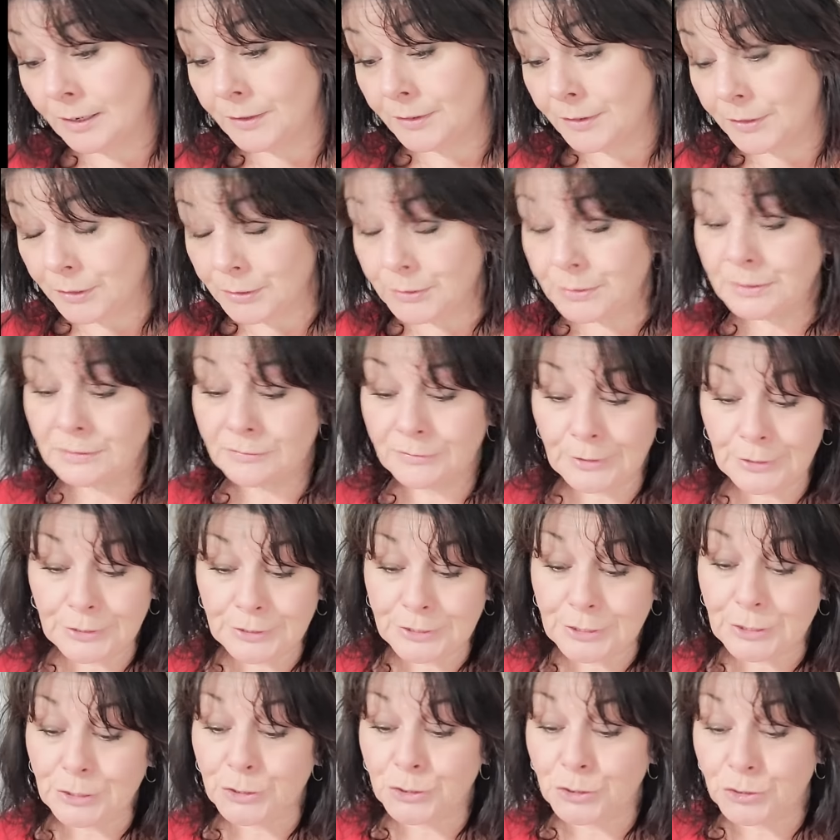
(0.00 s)
The
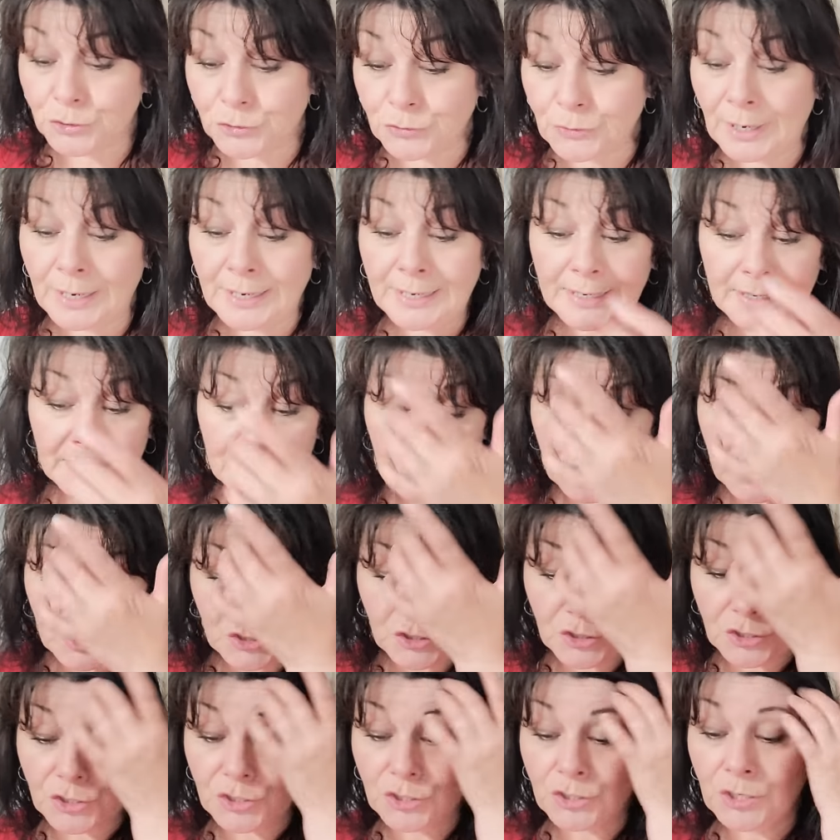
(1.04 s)
universe is trying to
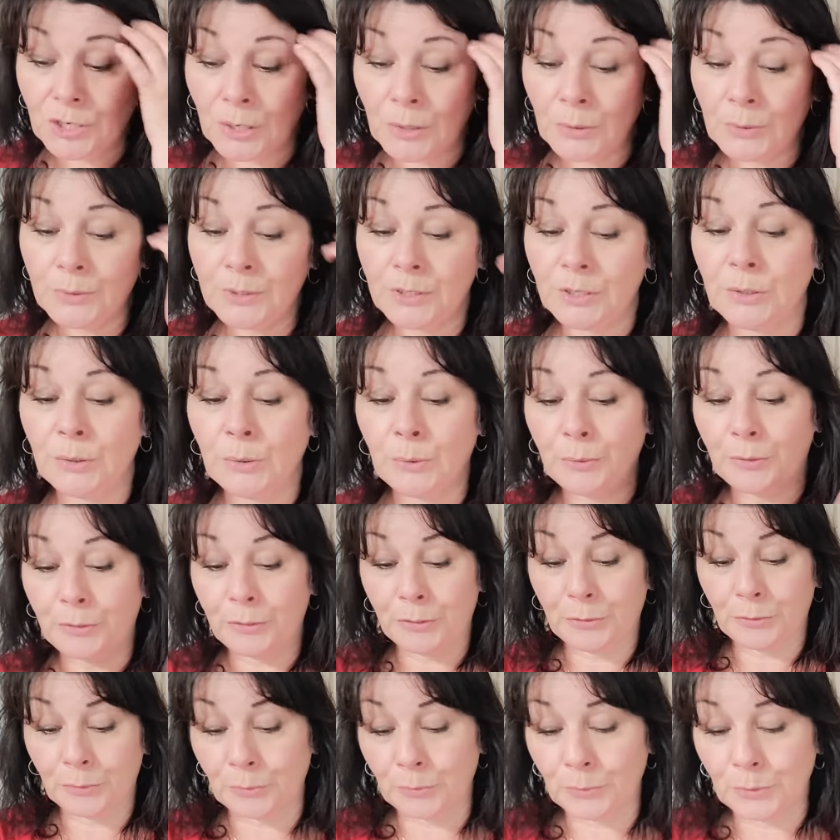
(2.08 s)
show you
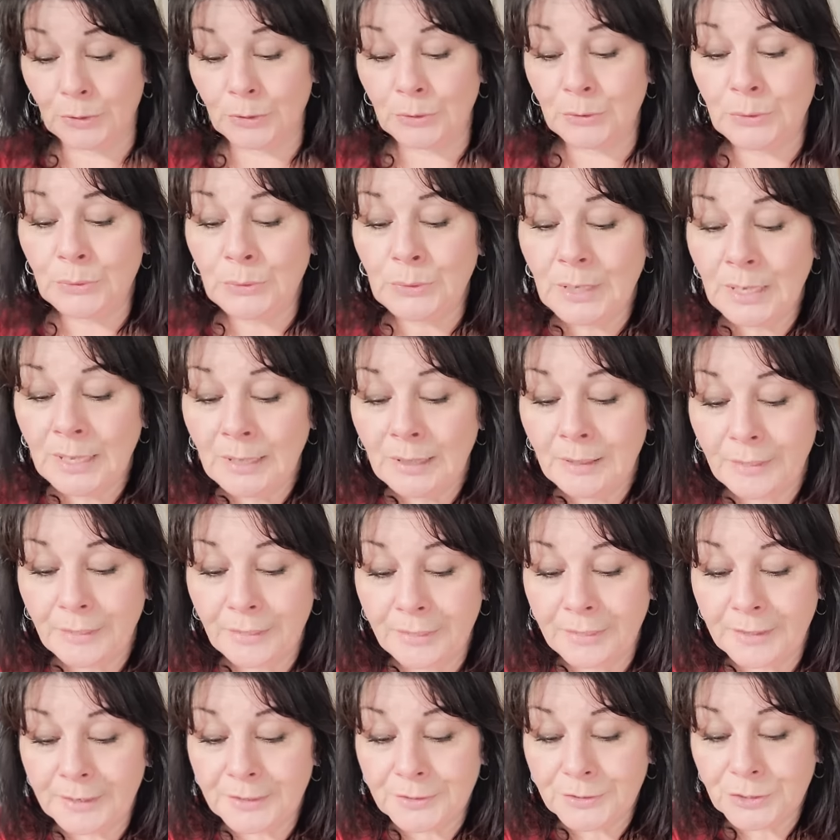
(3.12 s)
through
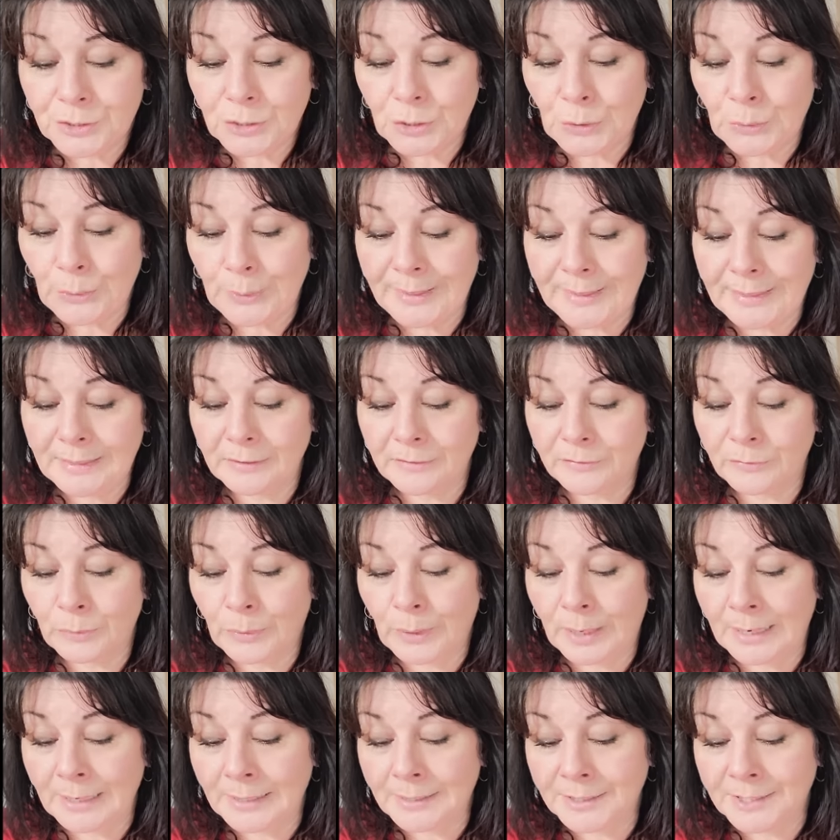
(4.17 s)
this Queen of
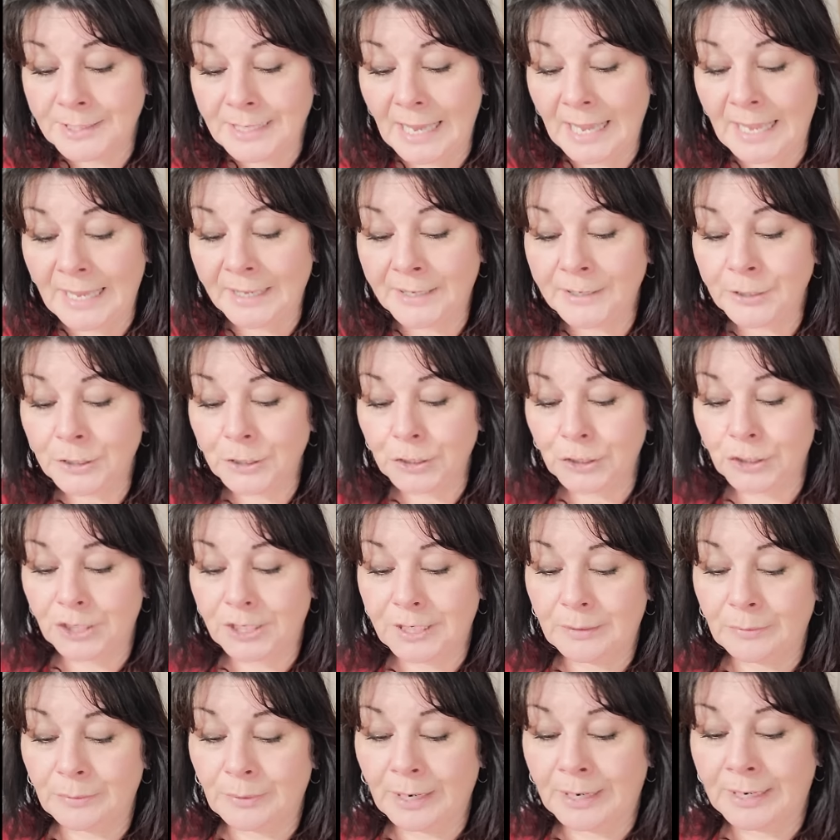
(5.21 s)
Wands
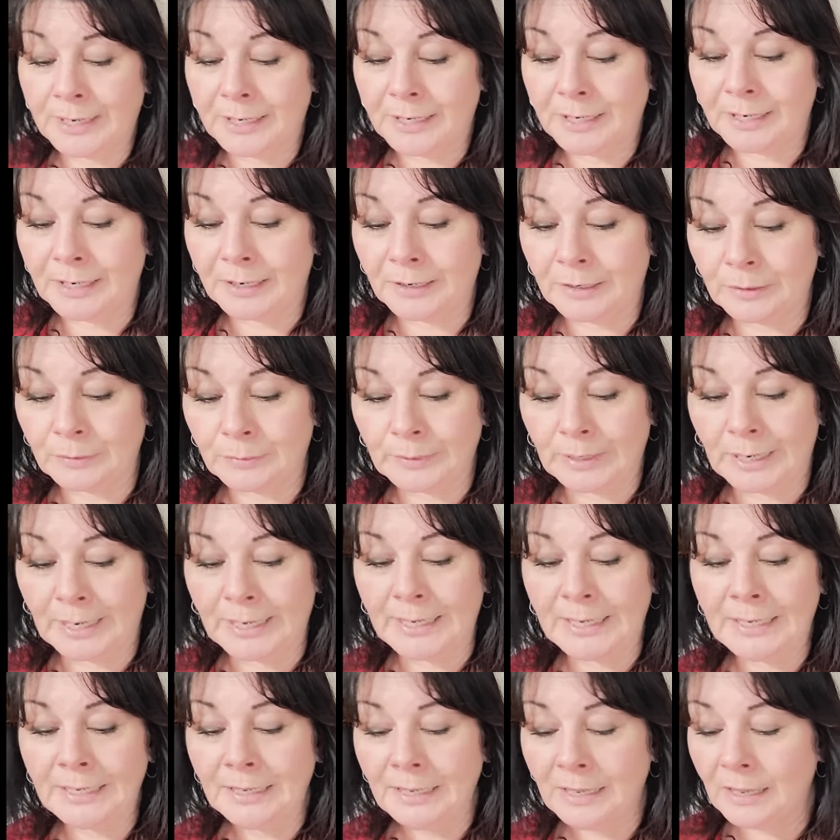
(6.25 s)
energy right here,
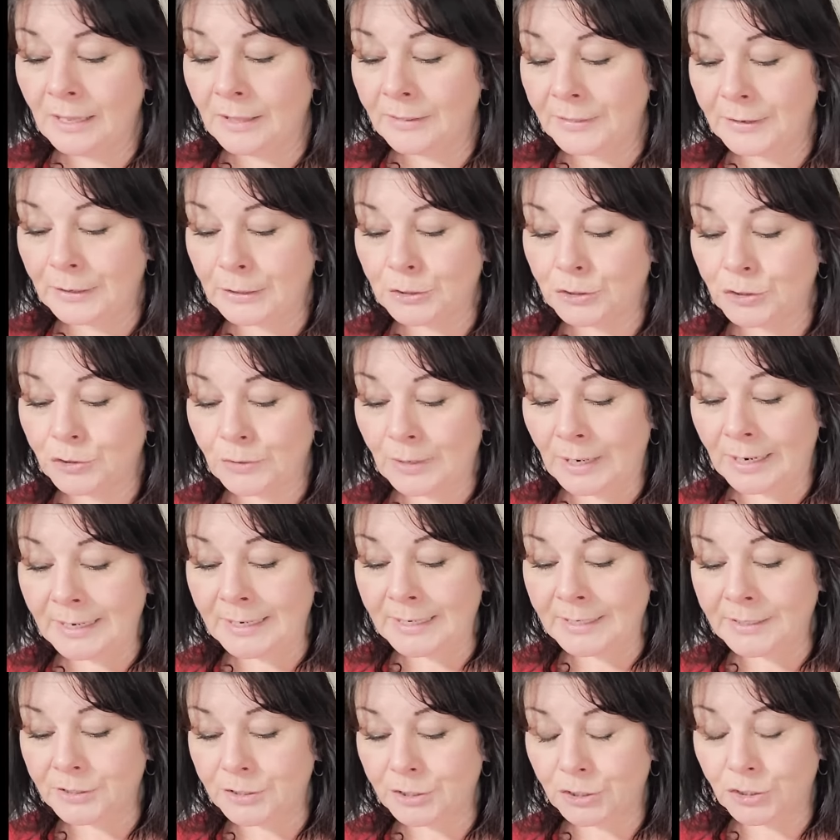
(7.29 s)
right? They're
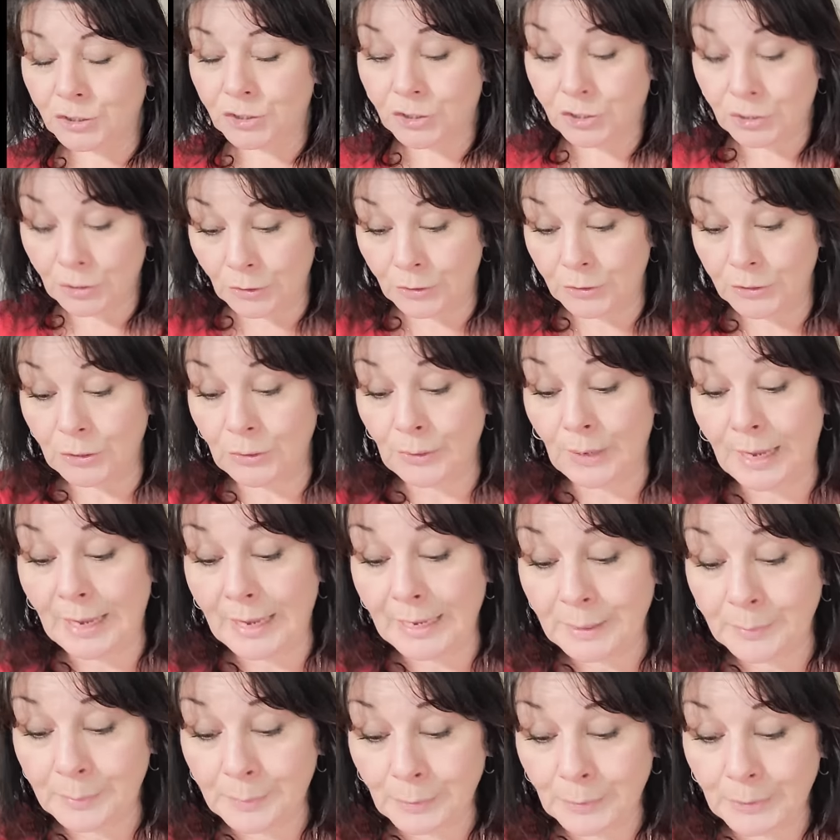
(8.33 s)
trying to show you,
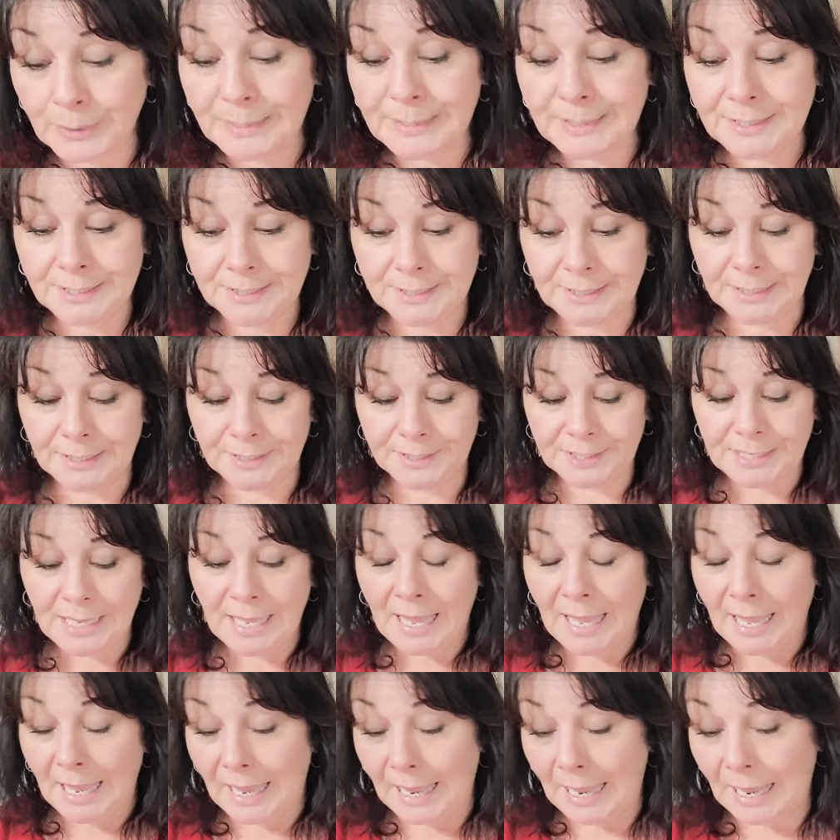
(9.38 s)
High Priestess,
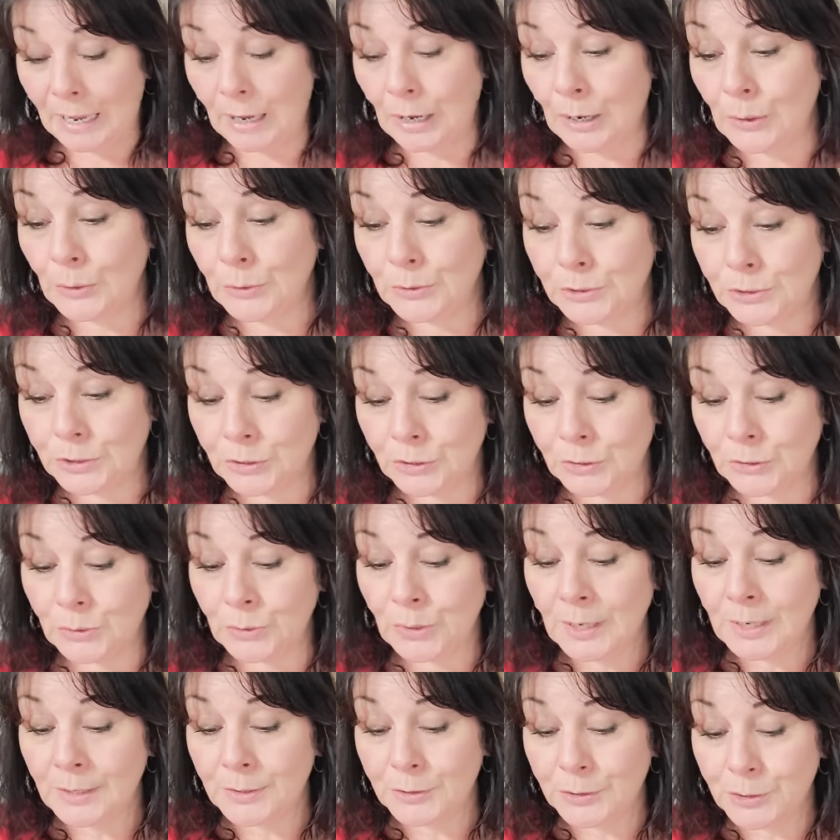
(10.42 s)
how to
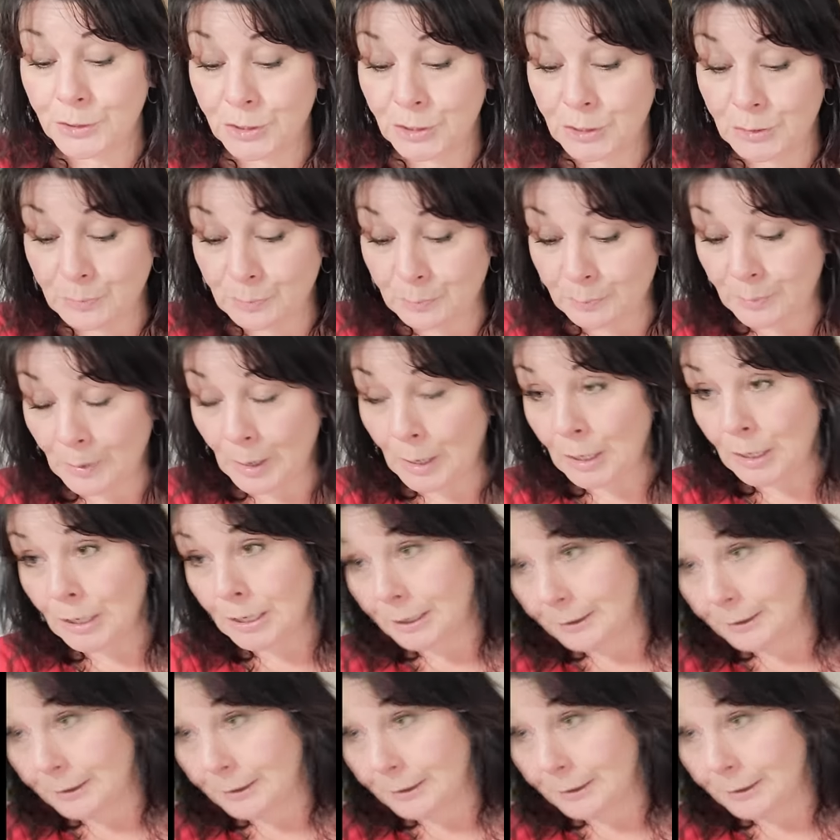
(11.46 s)
spark